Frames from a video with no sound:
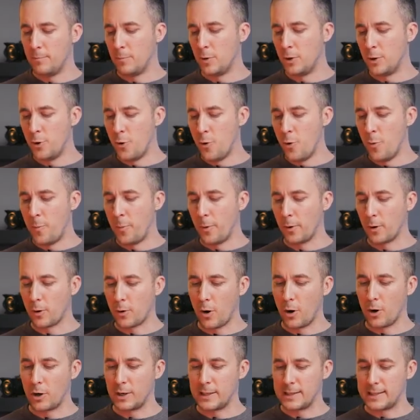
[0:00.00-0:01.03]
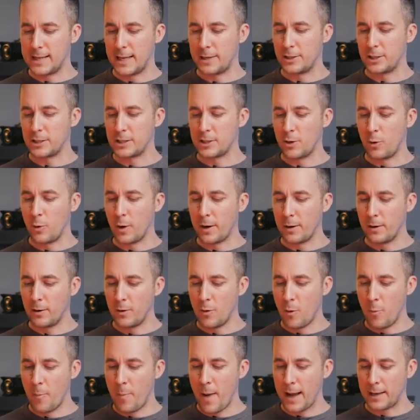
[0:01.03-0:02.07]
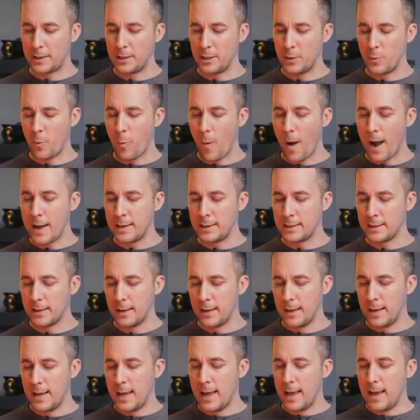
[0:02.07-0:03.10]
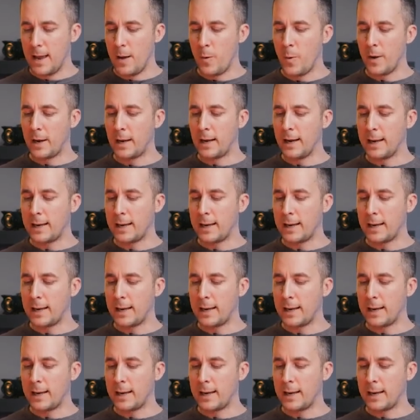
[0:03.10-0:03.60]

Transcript: group or color, etc. So go back to the white. If we